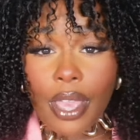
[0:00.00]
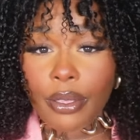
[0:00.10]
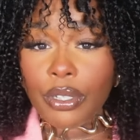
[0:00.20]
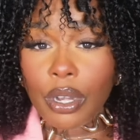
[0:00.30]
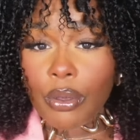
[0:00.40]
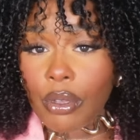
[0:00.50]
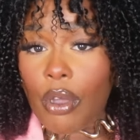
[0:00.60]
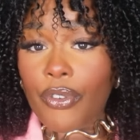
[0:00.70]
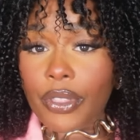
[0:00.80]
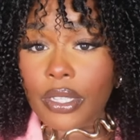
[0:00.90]
I usually don't
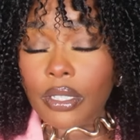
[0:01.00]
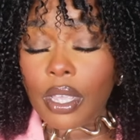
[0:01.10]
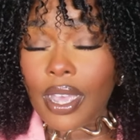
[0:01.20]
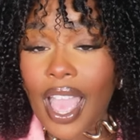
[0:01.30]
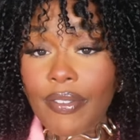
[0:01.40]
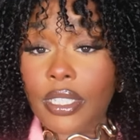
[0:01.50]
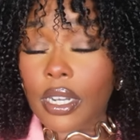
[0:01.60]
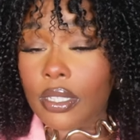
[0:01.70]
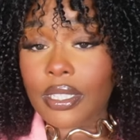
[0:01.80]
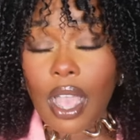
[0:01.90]
go for this look. I haven't
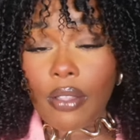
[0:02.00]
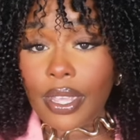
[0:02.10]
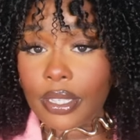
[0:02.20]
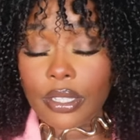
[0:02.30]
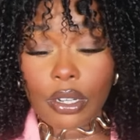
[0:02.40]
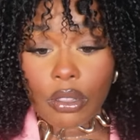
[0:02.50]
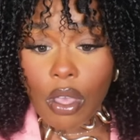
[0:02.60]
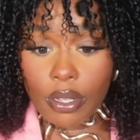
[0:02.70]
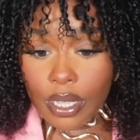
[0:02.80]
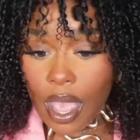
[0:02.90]
done a style like this in a
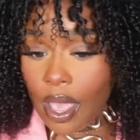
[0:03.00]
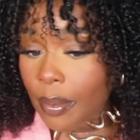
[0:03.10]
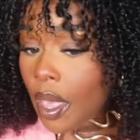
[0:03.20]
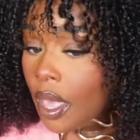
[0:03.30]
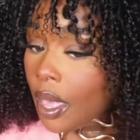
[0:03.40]
long time,